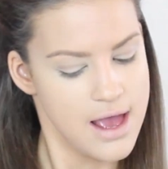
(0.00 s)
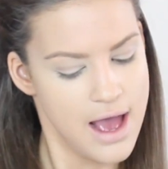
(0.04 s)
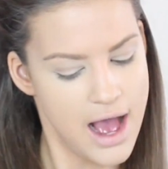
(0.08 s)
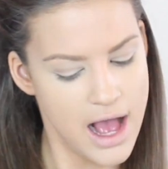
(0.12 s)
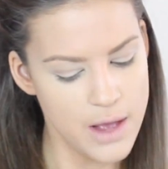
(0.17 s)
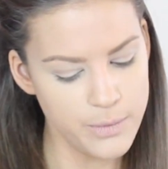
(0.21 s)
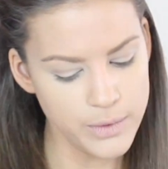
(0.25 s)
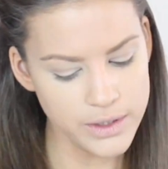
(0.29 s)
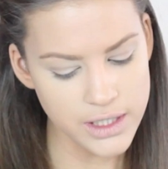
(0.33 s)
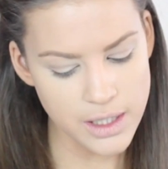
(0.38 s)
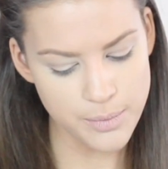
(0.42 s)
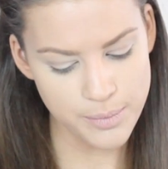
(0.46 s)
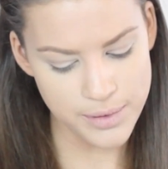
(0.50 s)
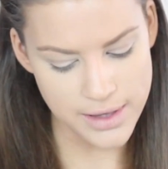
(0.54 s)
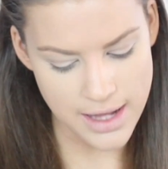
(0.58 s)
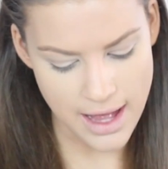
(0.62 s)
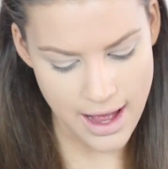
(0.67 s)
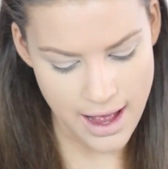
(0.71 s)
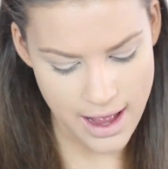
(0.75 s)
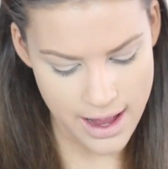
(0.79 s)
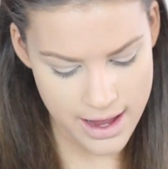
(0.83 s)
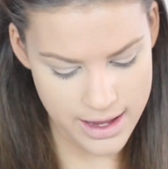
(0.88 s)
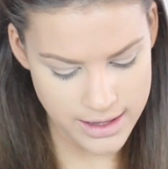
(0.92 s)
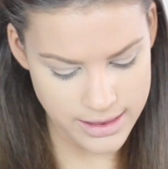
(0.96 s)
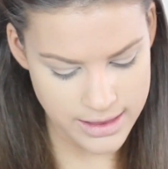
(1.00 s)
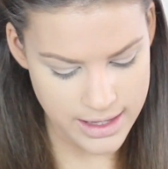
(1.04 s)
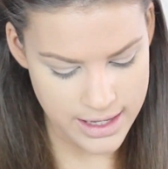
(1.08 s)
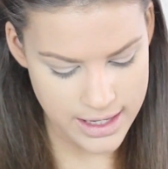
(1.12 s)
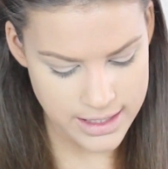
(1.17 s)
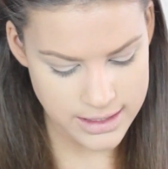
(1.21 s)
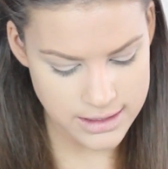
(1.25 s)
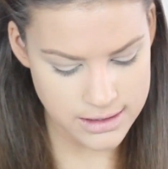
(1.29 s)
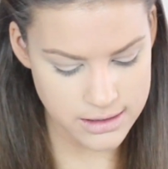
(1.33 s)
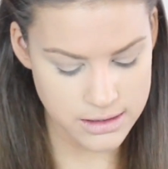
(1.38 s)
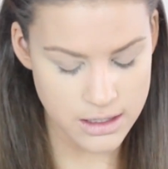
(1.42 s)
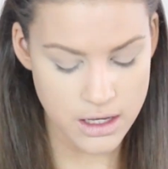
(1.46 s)
I will apply
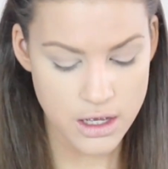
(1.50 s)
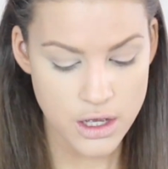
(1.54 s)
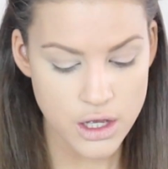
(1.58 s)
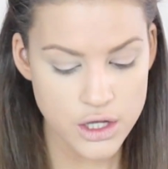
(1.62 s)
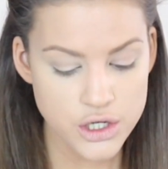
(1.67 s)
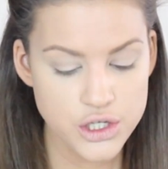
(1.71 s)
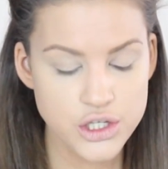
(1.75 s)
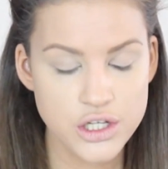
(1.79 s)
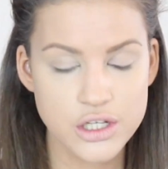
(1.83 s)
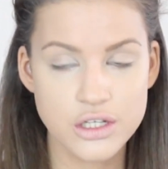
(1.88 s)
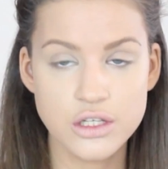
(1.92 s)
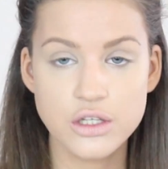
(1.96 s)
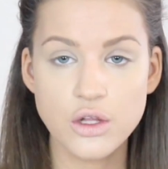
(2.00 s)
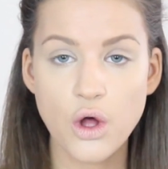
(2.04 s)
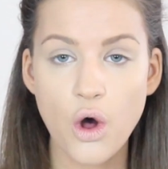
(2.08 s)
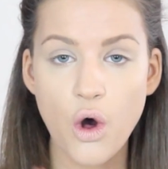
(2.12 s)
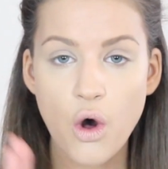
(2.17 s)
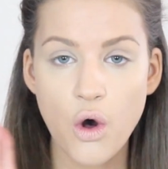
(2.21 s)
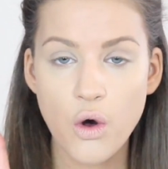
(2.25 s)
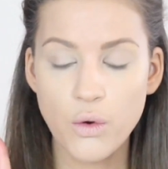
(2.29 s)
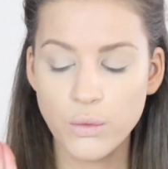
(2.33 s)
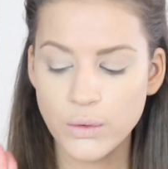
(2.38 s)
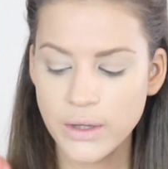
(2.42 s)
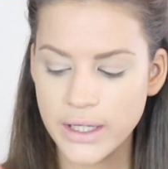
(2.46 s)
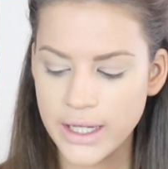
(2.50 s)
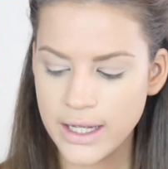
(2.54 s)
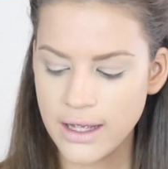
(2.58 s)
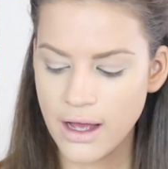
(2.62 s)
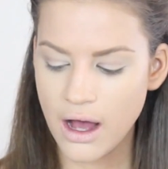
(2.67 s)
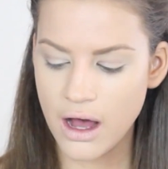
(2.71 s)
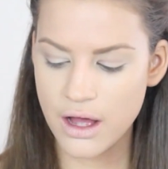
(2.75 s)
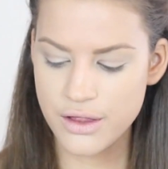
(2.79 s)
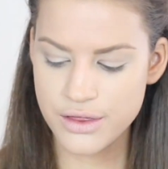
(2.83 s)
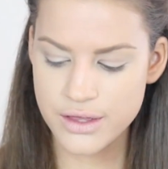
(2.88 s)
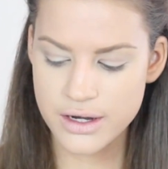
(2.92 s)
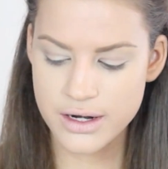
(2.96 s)
this just only
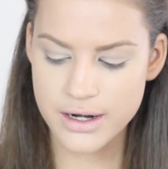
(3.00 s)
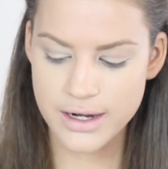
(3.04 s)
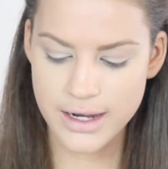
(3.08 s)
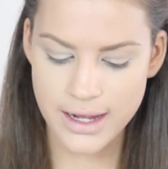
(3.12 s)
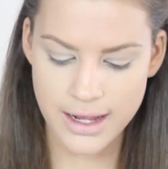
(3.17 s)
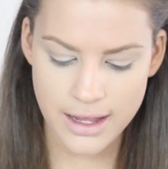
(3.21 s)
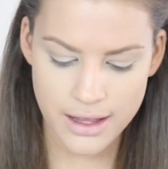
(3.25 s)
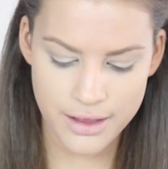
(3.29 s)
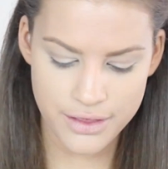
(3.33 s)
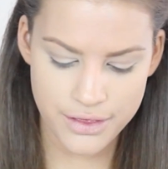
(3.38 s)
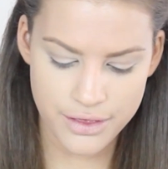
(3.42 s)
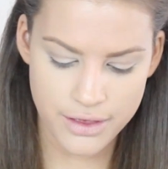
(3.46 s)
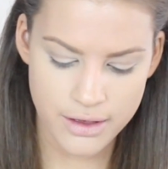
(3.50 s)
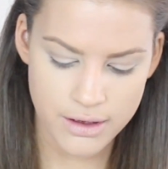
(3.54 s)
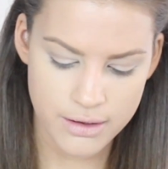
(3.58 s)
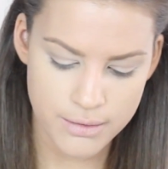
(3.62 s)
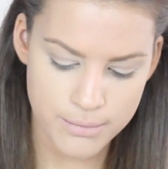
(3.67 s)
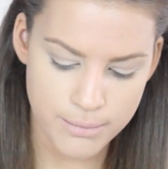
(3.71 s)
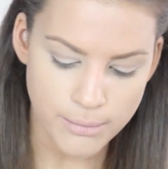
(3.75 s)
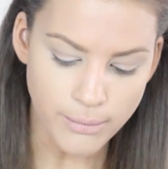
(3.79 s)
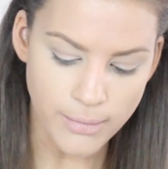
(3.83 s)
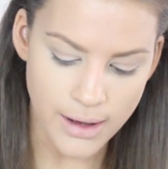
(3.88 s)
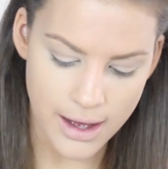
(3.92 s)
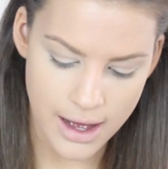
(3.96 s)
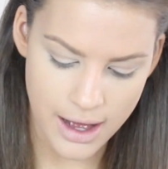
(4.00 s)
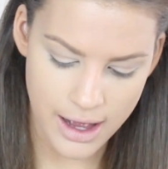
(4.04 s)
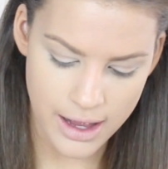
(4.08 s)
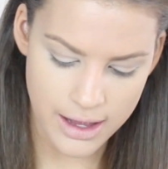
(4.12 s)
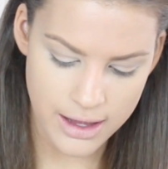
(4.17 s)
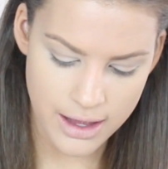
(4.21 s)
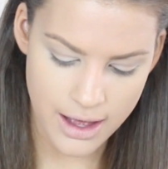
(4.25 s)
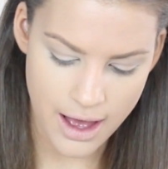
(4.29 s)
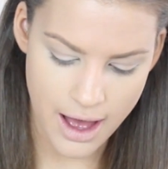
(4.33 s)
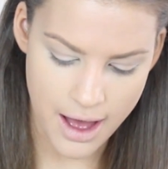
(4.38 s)
underneath my